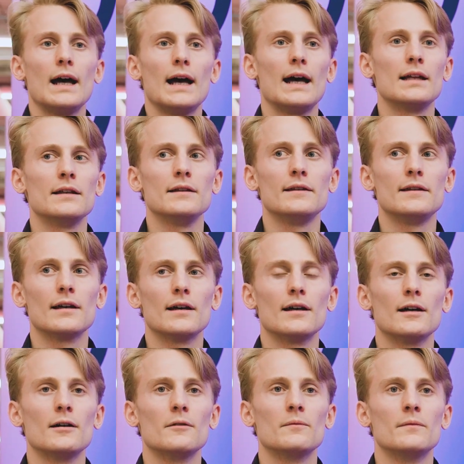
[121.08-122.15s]
and
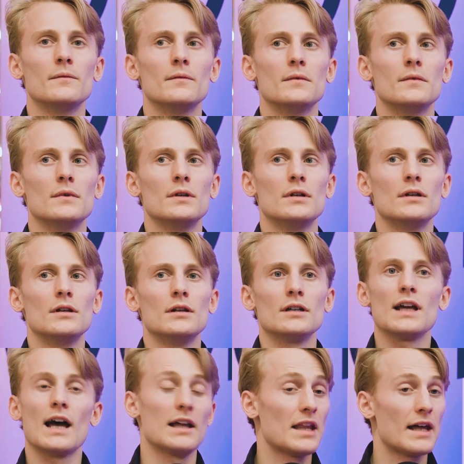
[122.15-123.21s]
uh,
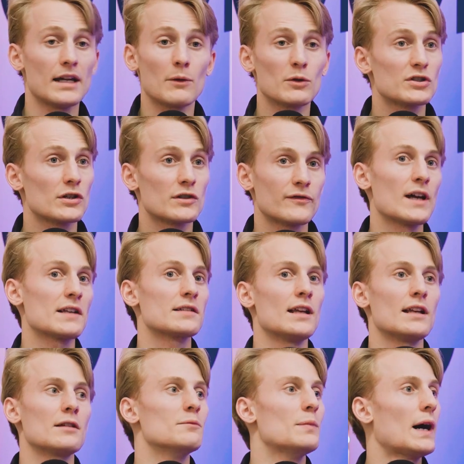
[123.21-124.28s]
yeah, and I was just
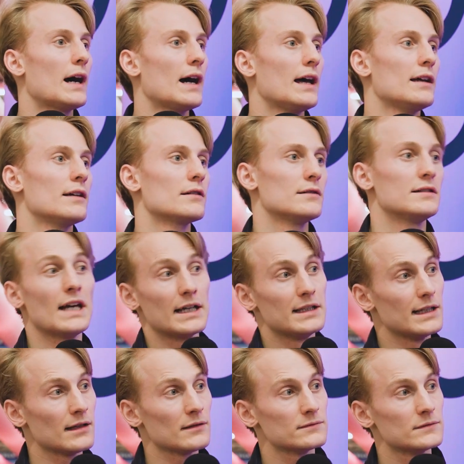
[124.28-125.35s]
fascinated by the
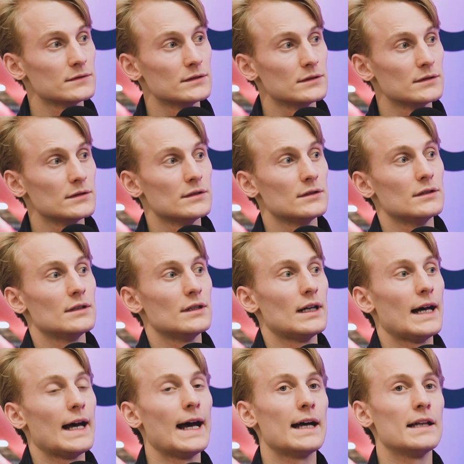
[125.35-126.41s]
idea,
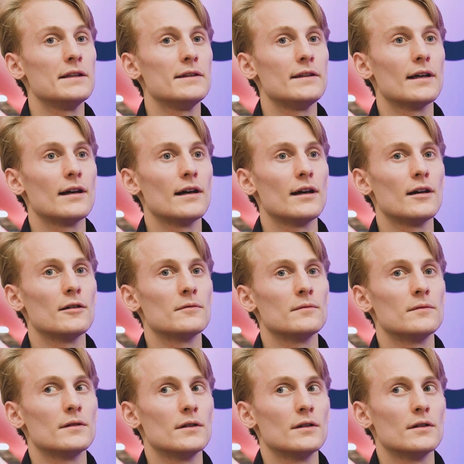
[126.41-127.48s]
and uh,
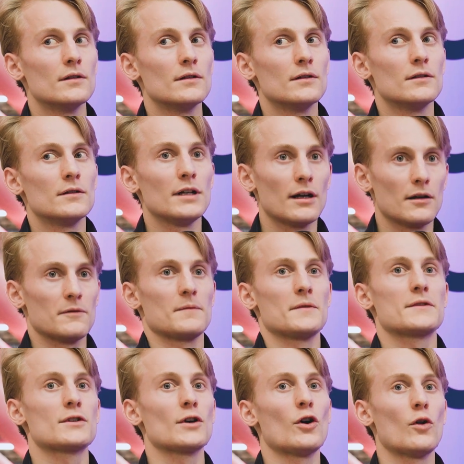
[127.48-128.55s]
yeah,
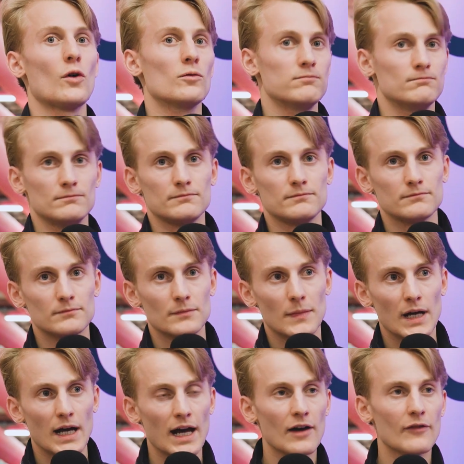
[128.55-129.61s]
so
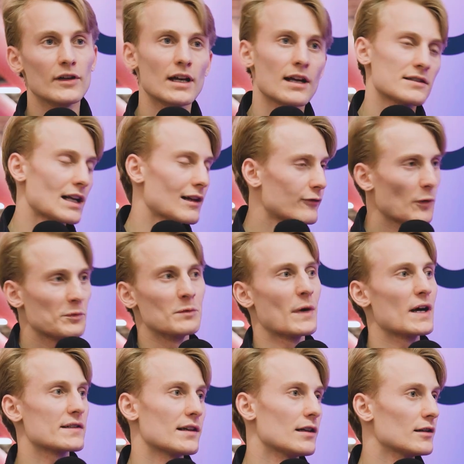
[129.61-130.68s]
having a
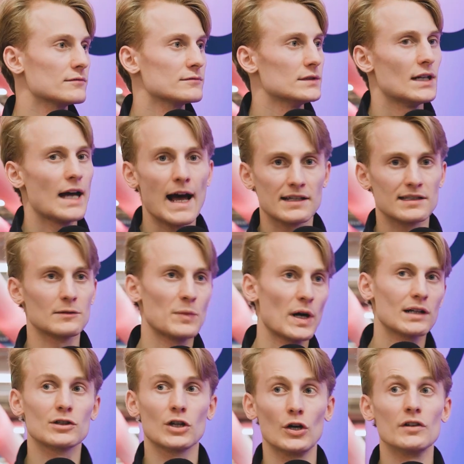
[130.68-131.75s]
self-optimizing
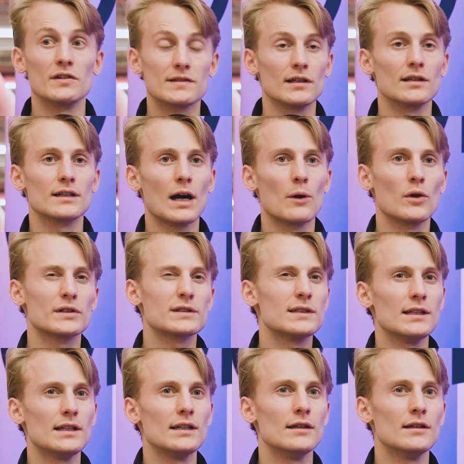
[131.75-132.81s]
asset-backed currency that was
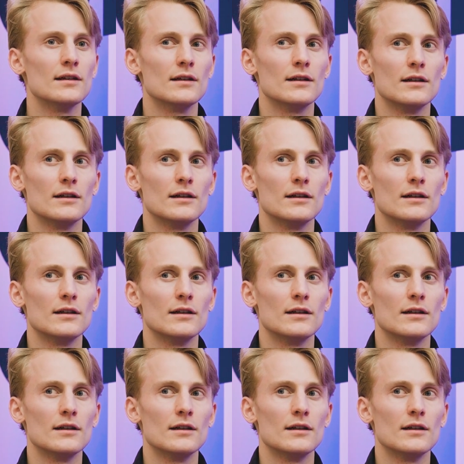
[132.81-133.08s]
the